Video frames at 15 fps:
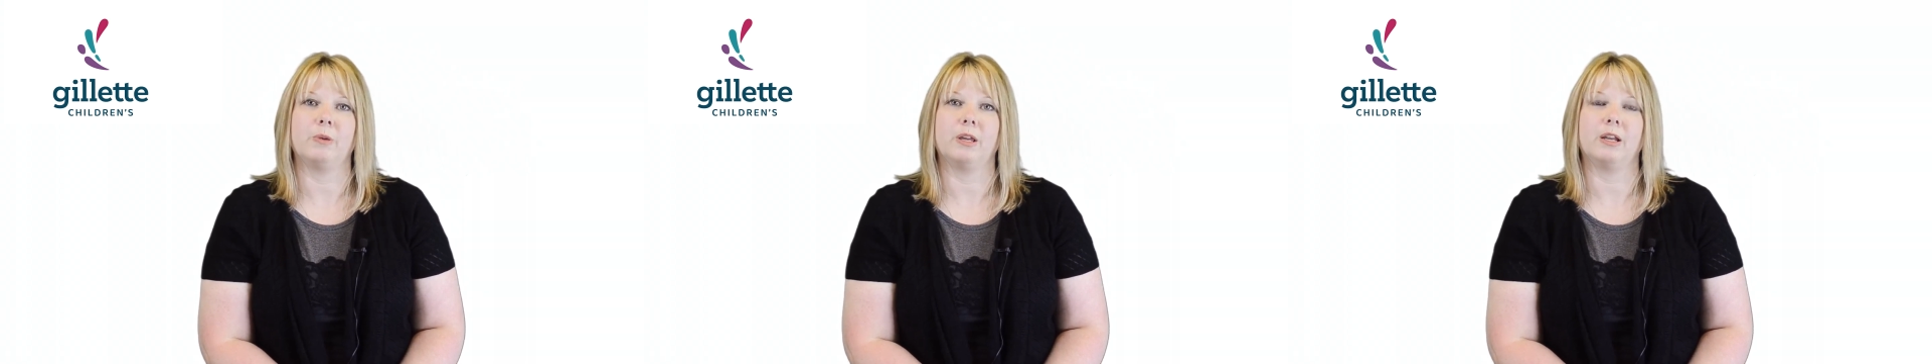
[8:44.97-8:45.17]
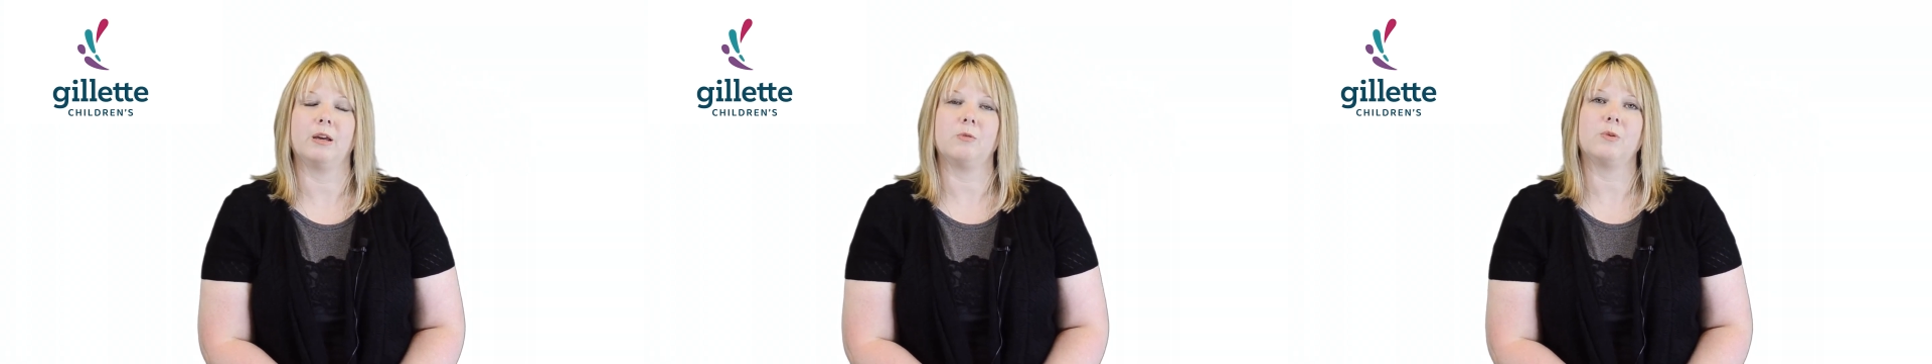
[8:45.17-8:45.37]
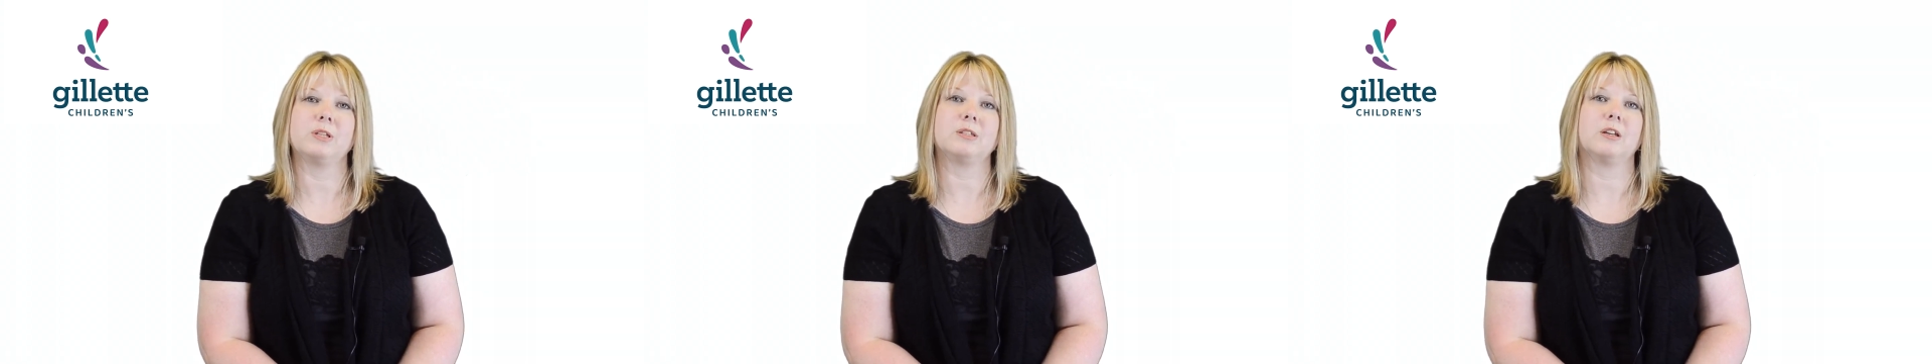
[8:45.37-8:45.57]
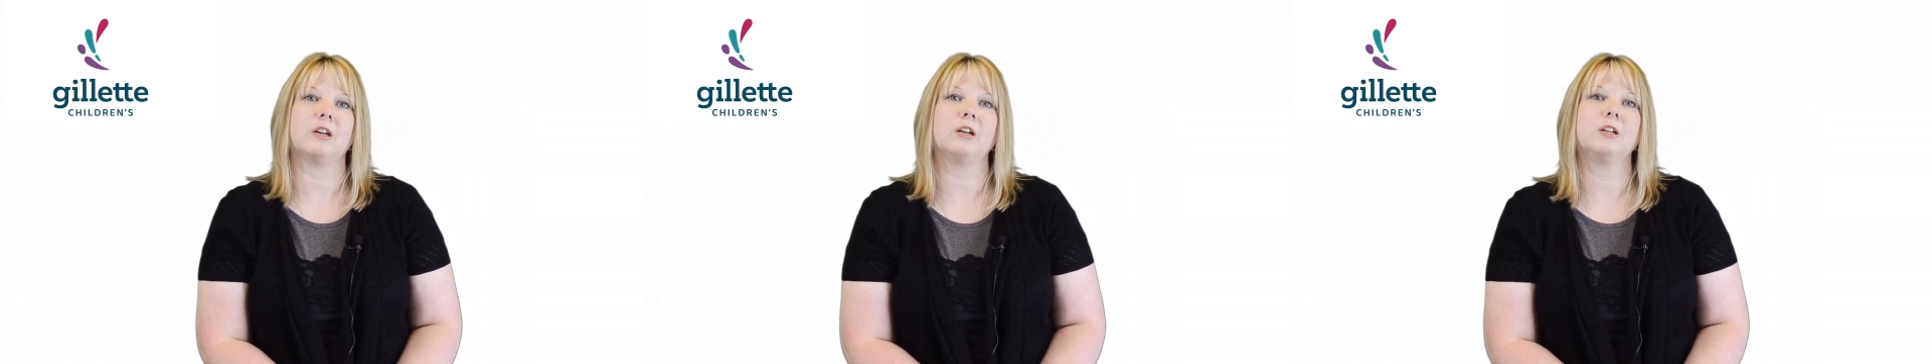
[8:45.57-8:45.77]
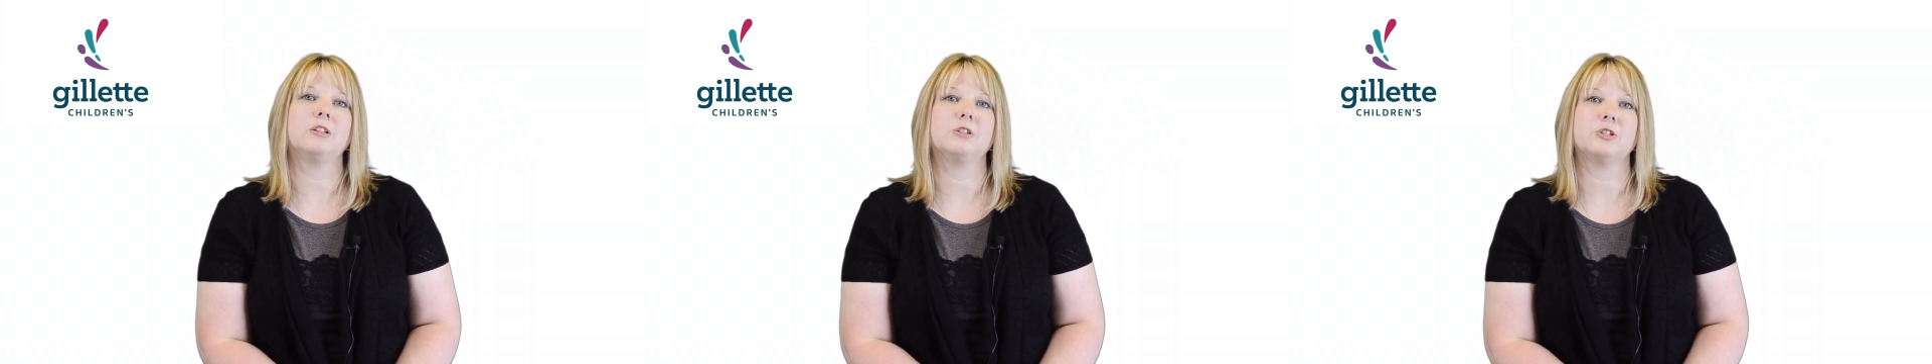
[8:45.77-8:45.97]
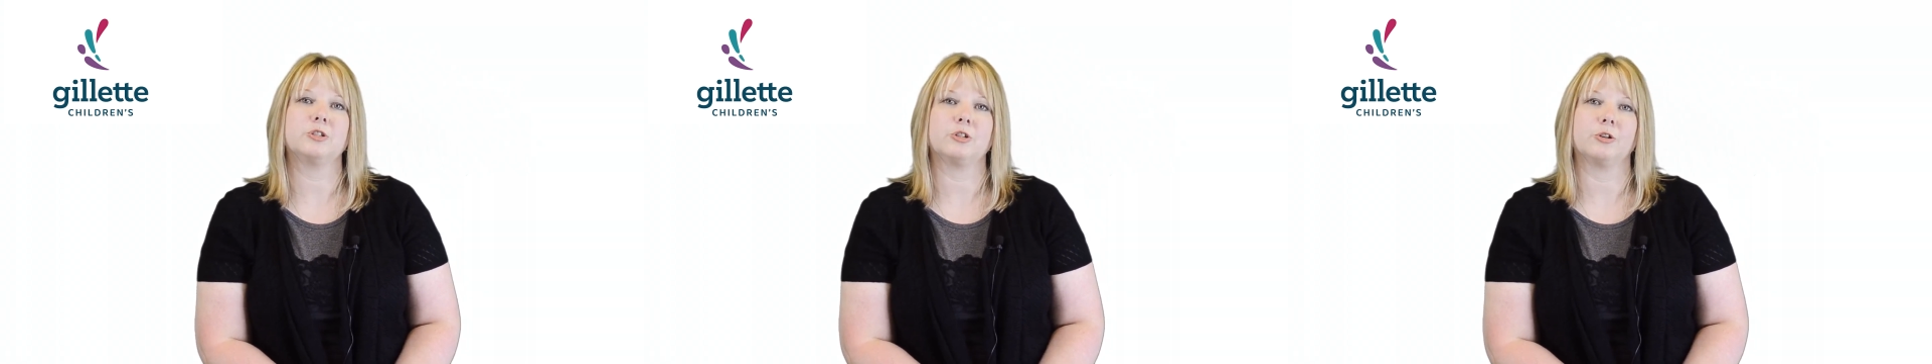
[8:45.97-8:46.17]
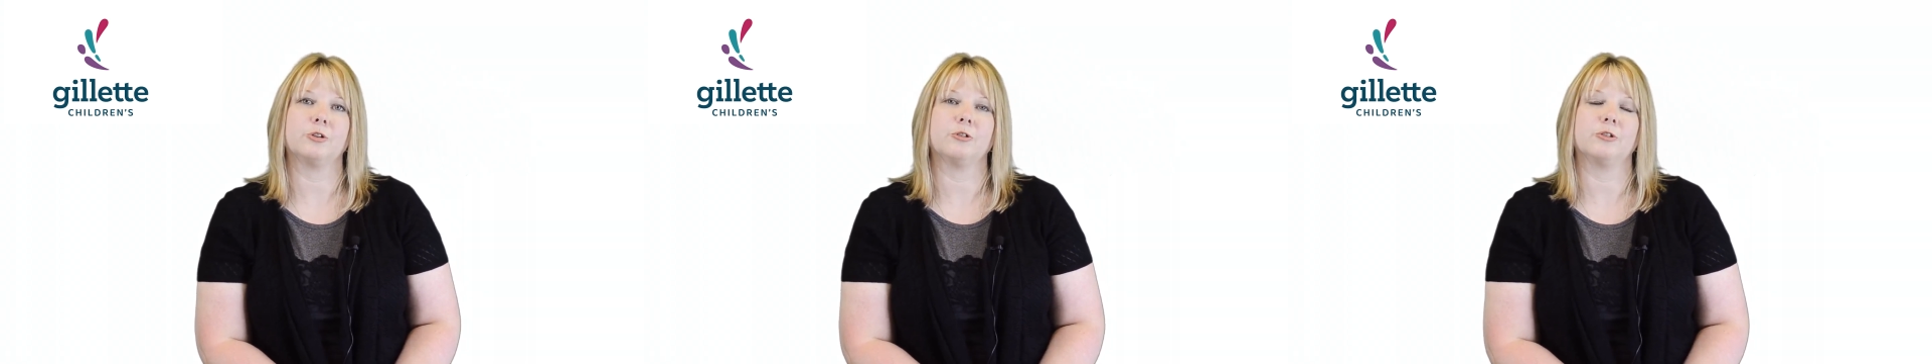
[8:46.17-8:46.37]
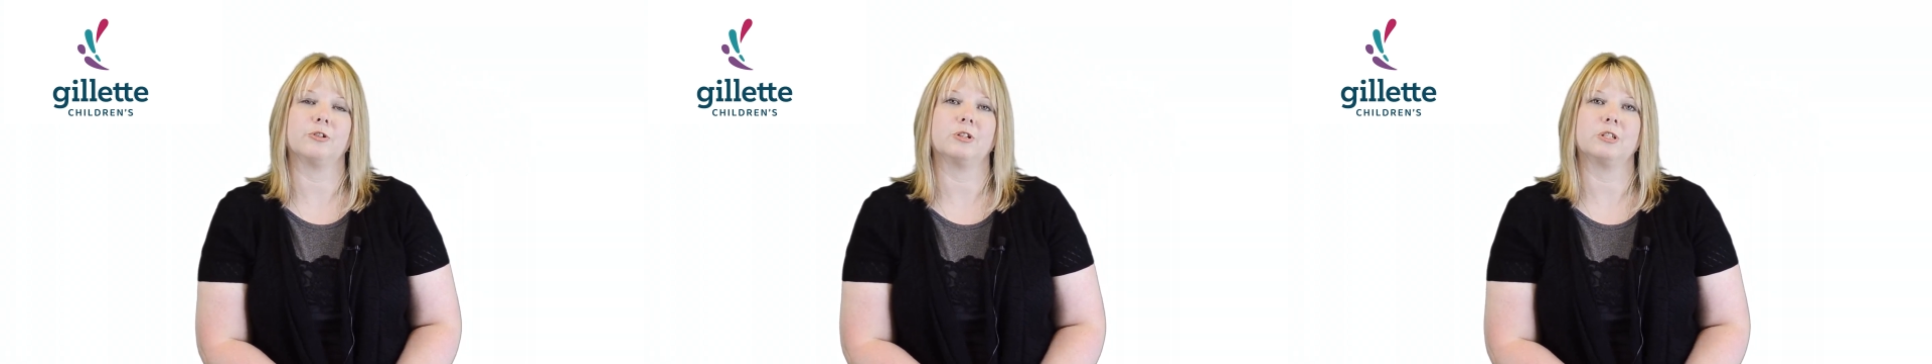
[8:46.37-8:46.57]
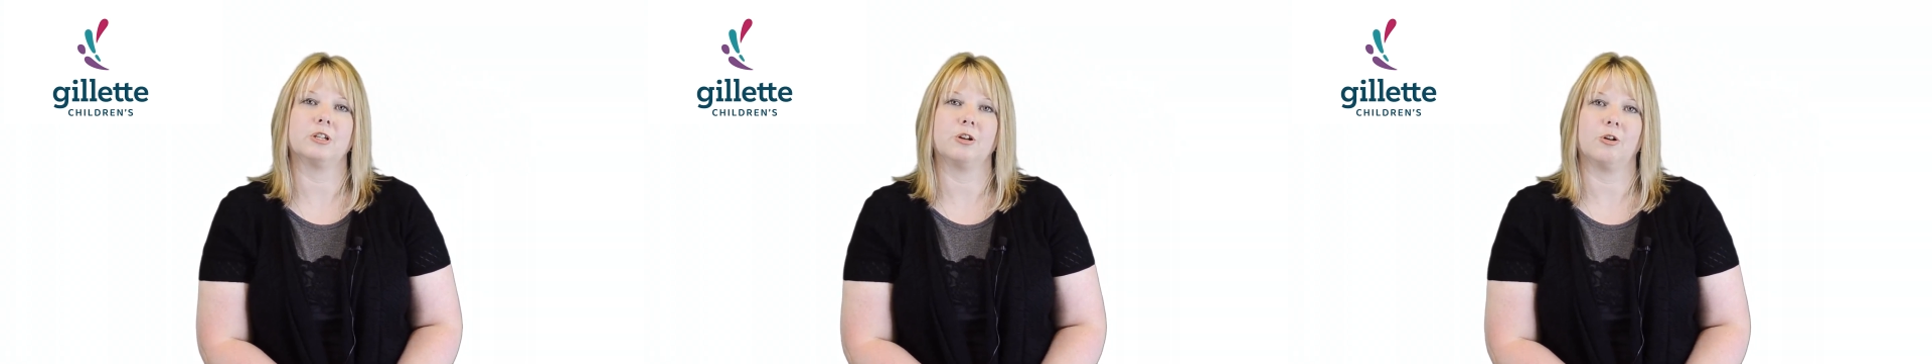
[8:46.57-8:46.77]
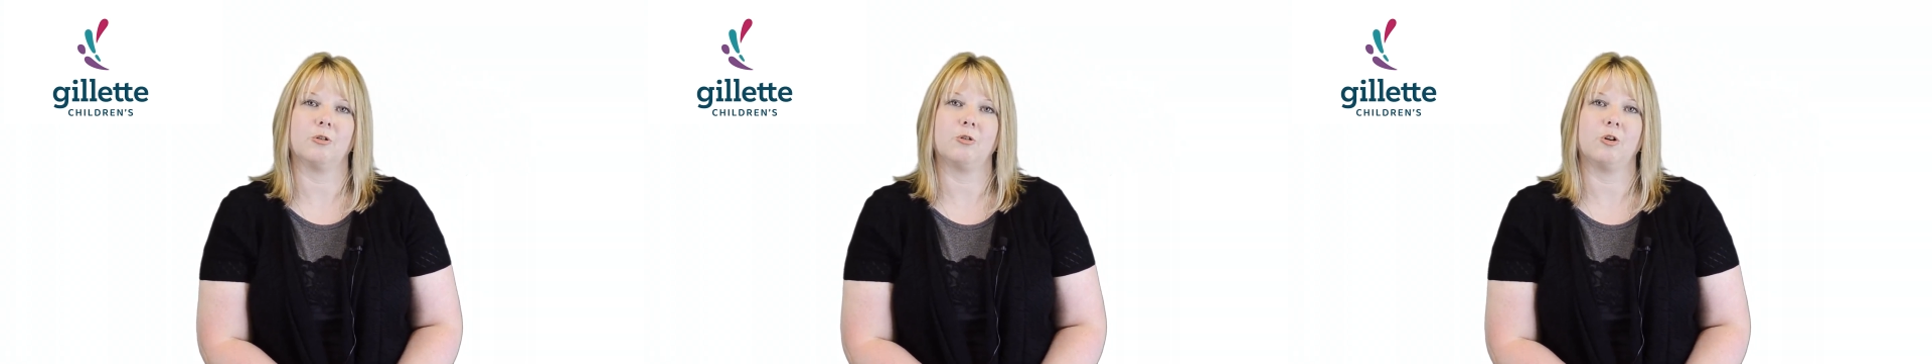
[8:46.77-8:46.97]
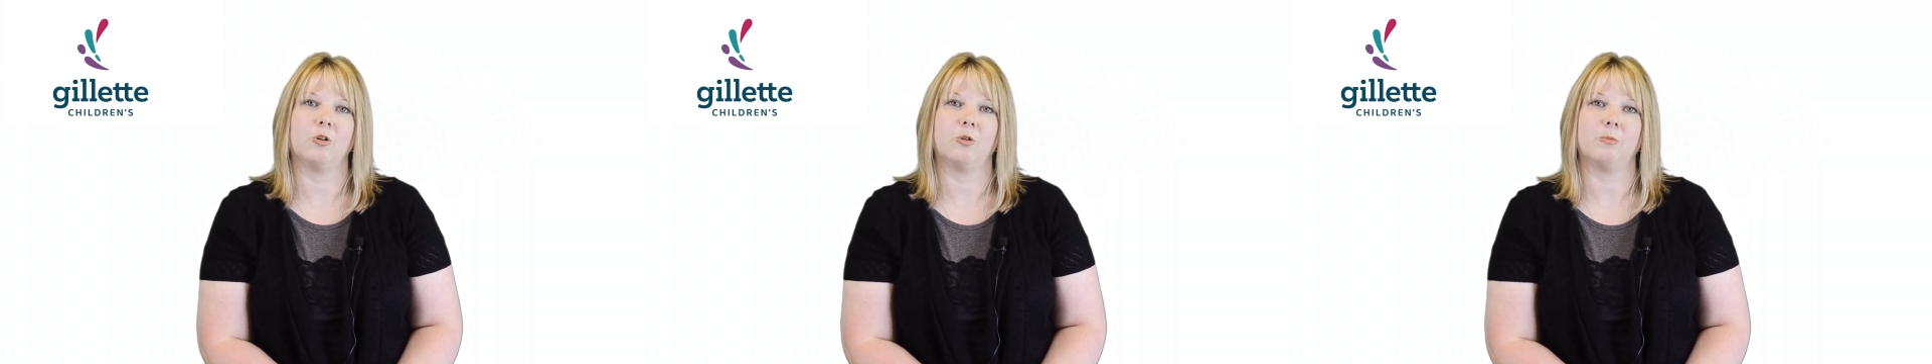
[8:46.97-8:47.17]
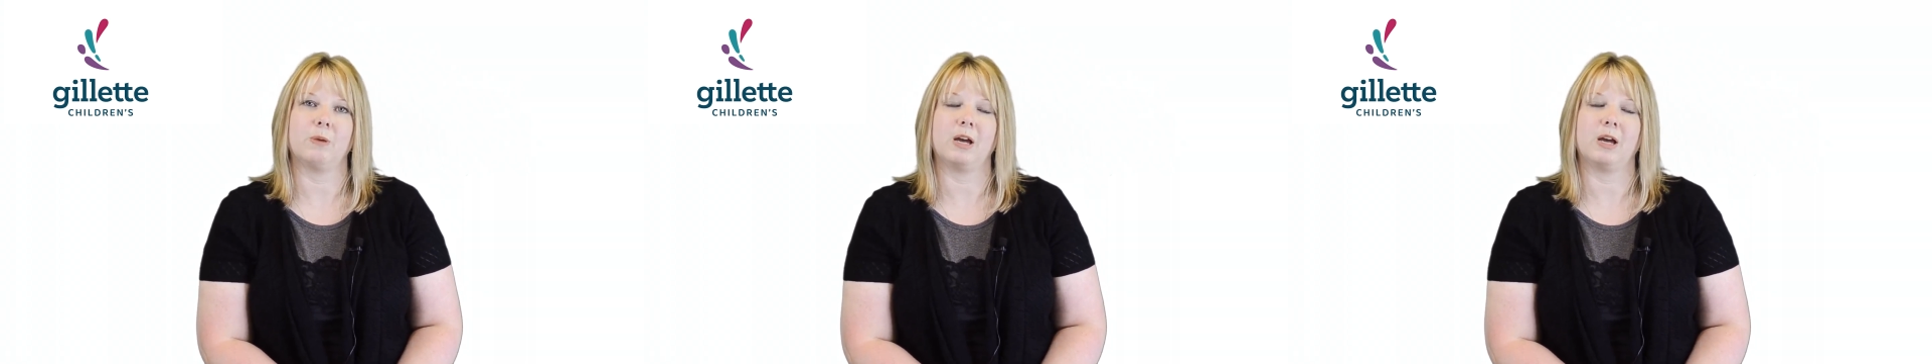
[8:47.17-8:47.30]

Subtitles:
and I wasn't concerned to go home.